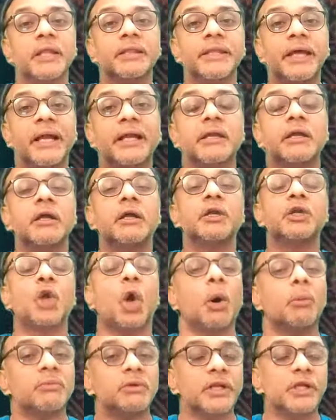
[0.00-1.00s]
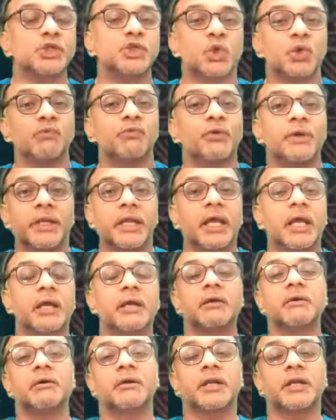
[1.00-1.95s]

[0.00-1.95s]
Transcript: that normally should we take